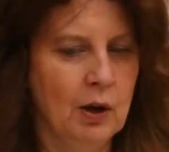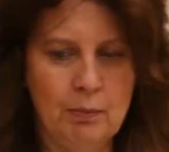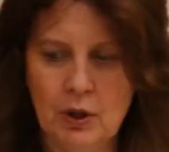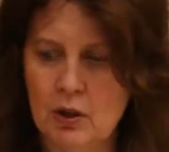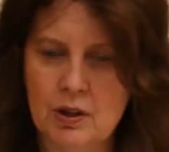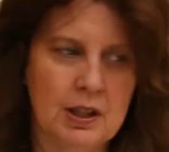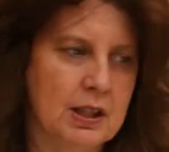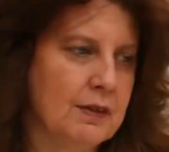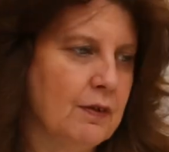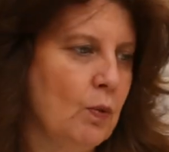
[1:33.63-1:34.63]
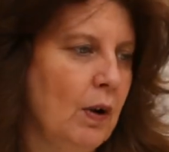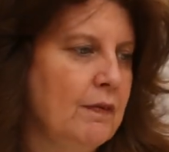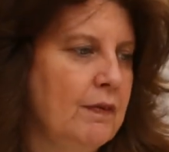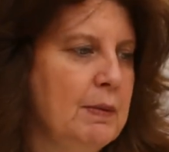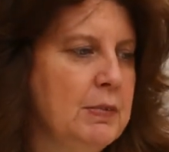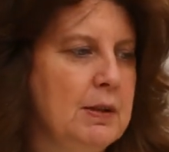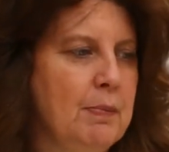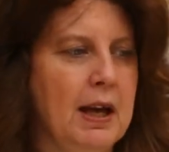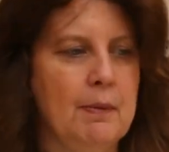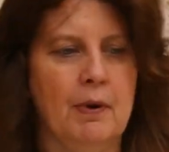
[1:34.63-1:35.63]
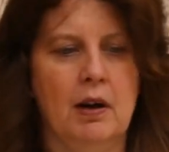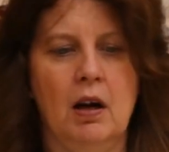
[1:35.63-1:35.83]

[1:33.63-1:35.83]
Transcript: because it's quite flimsy paper,